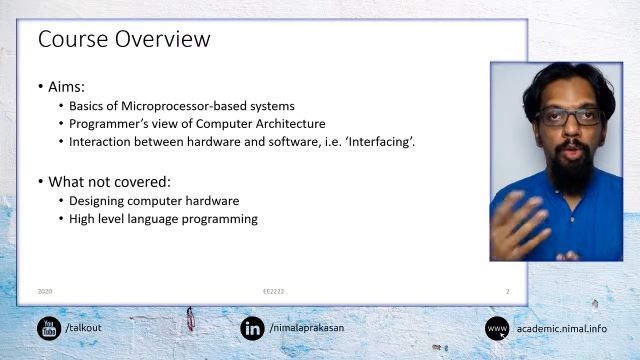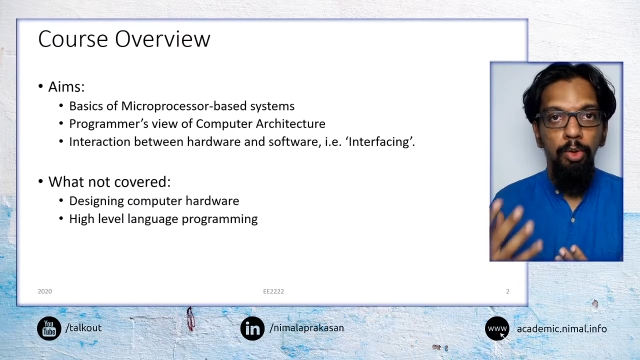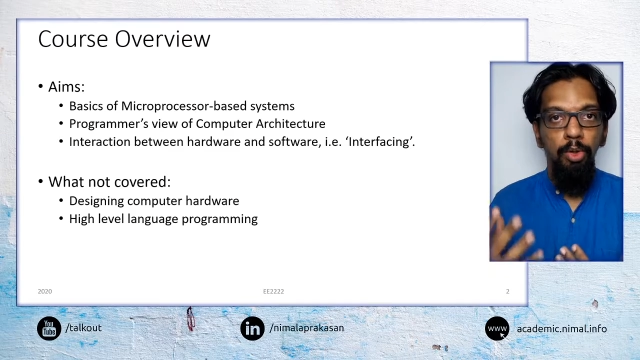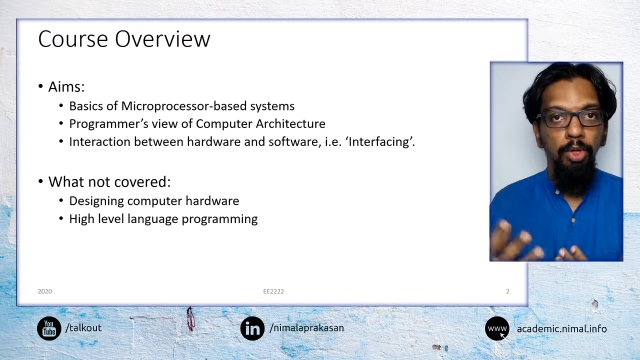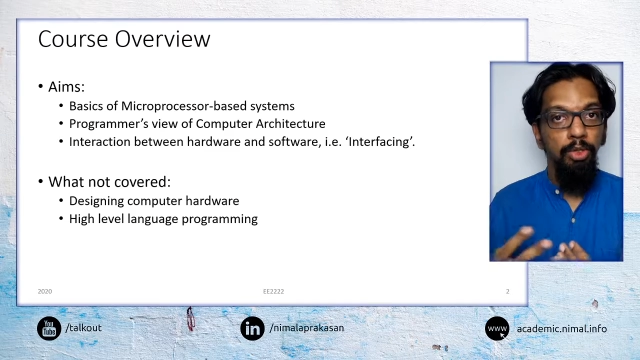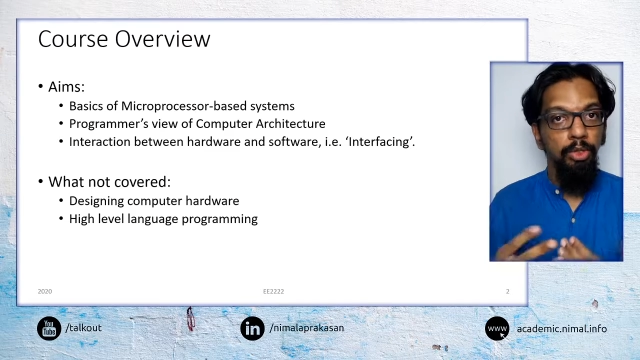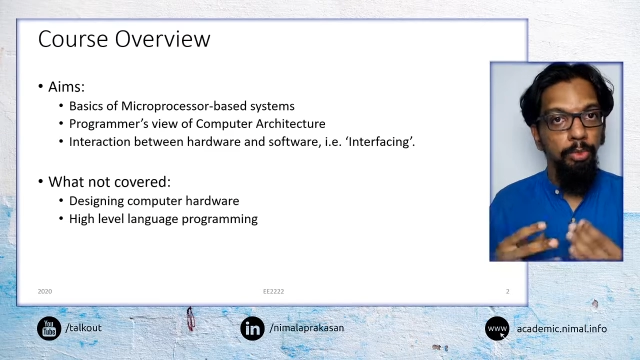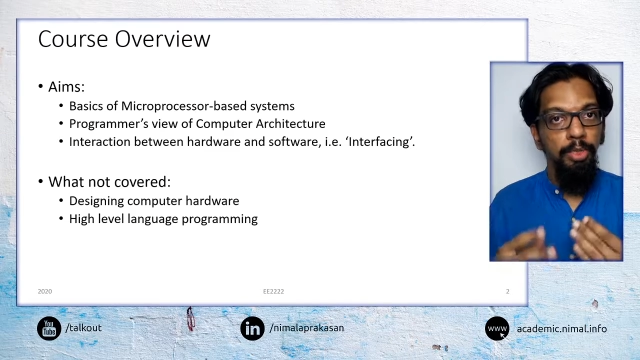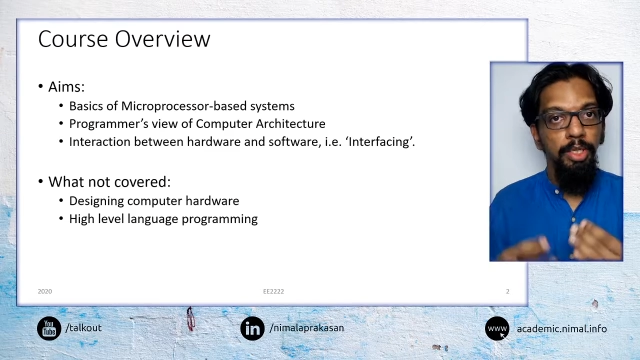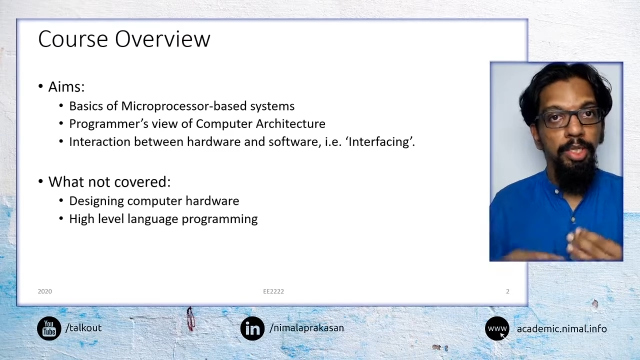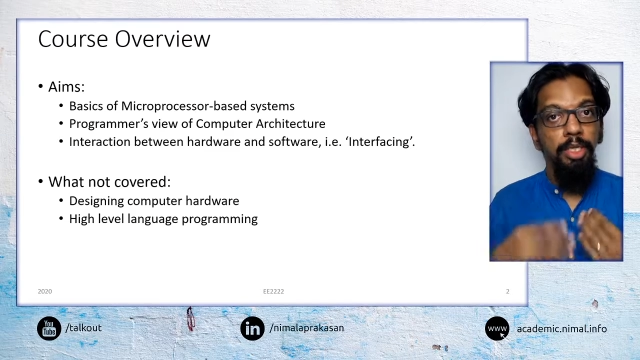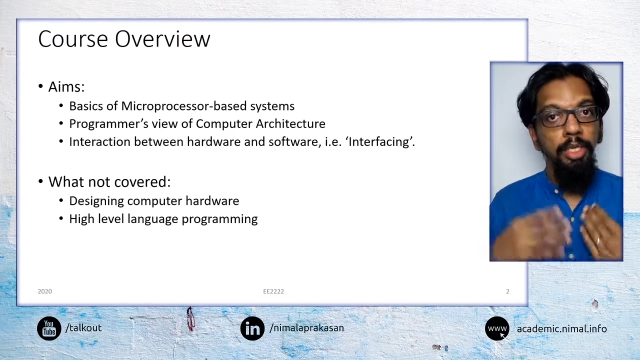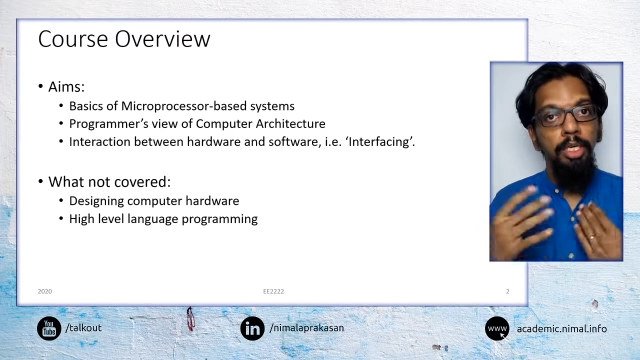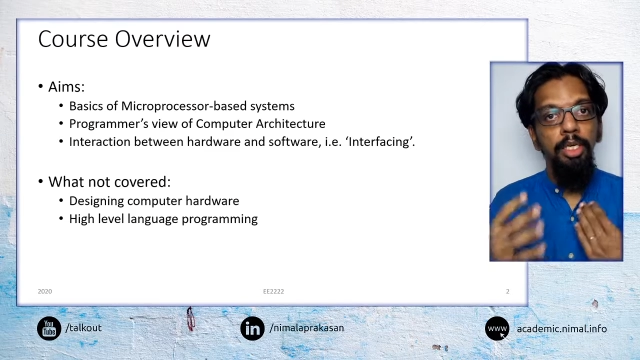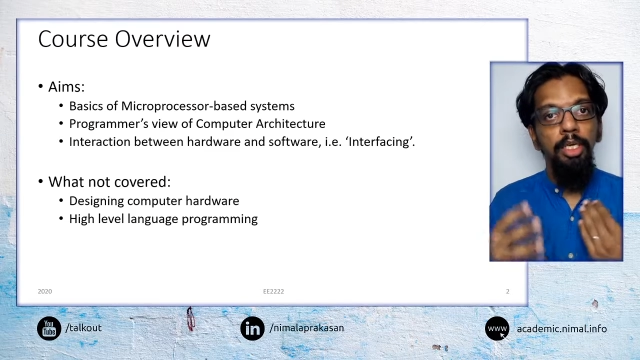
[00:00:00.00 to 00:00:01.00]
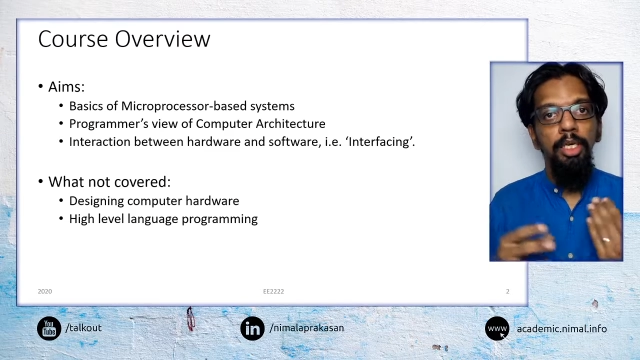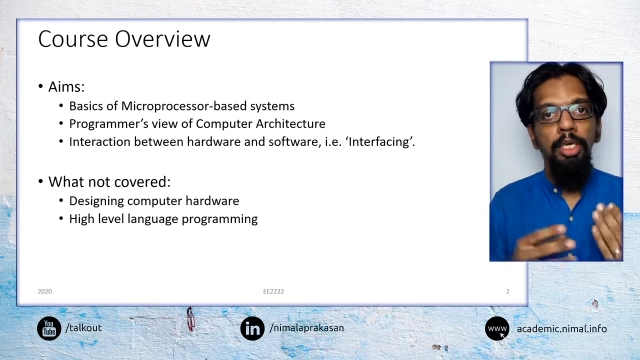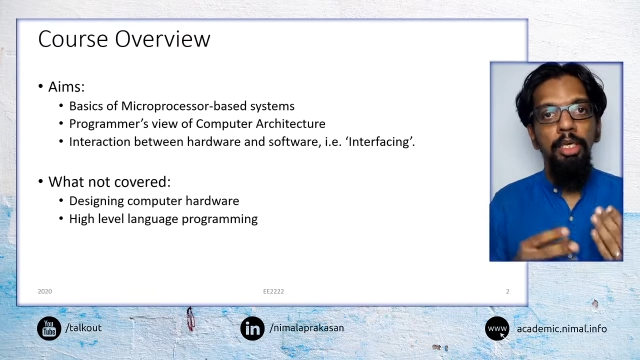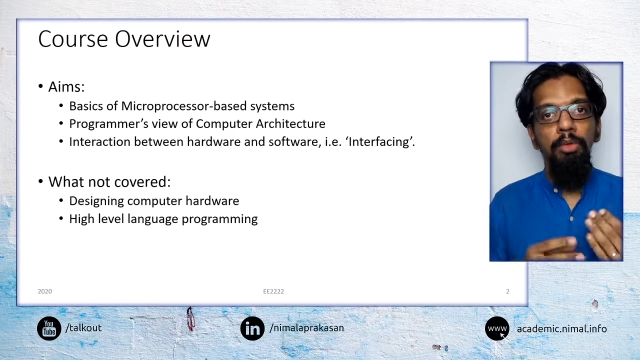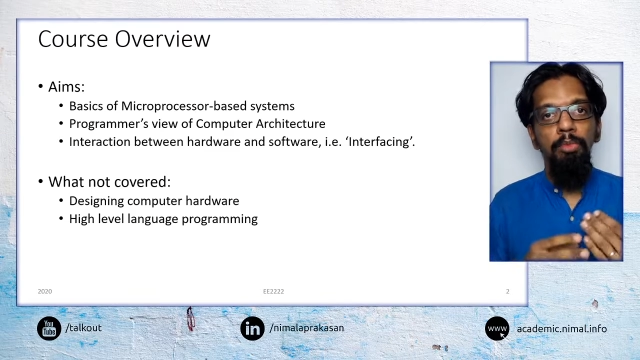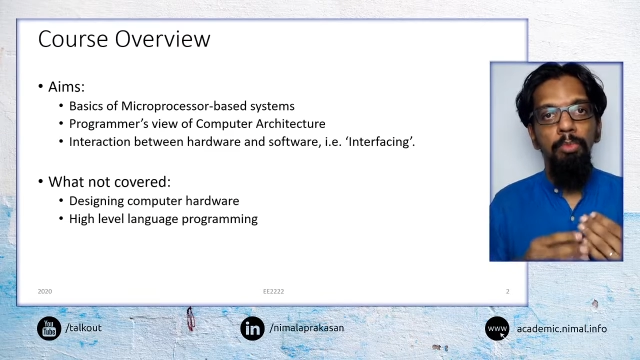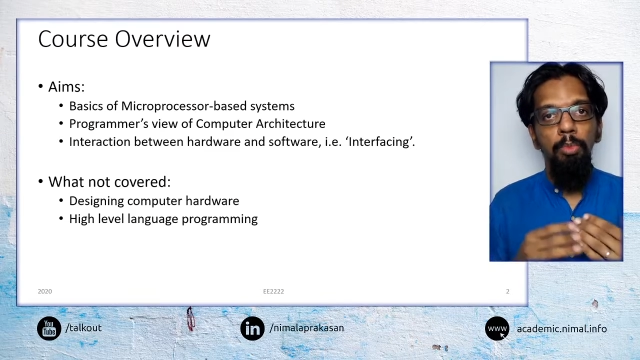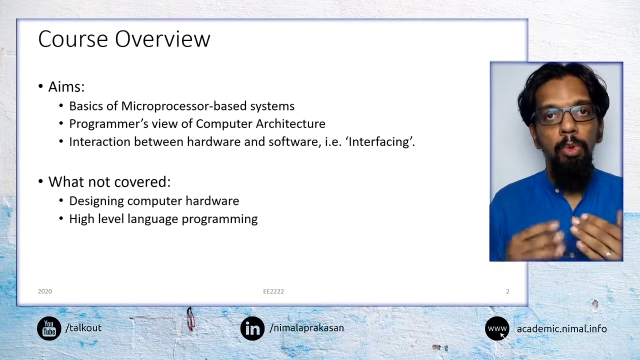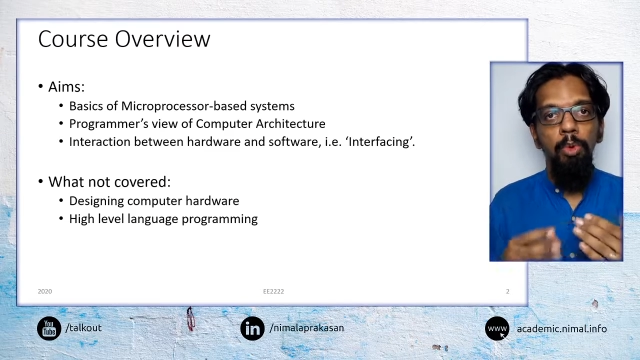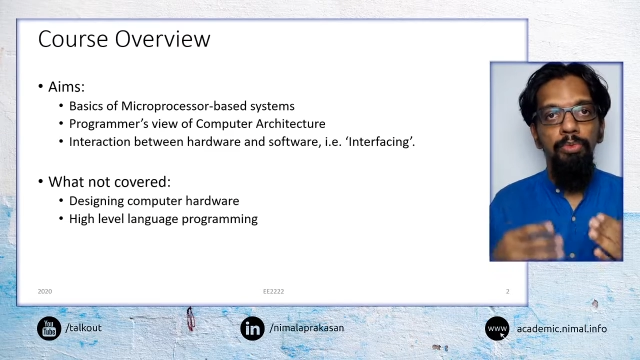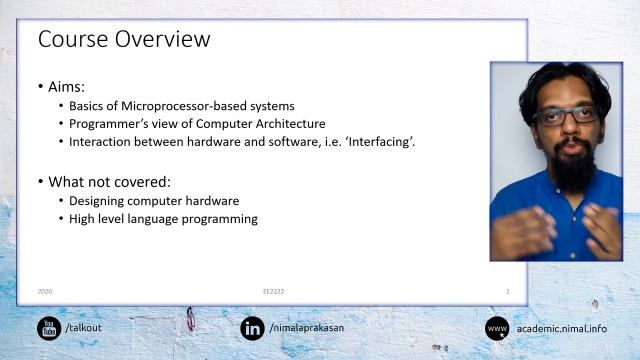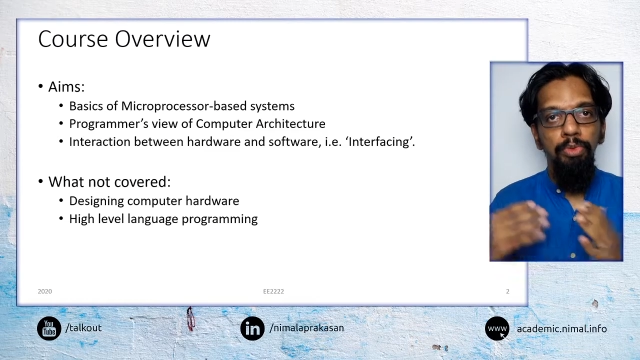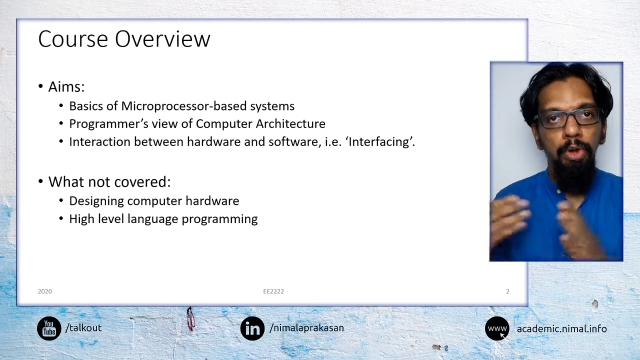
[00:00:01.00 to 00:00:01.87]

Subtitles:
are going to be thinking more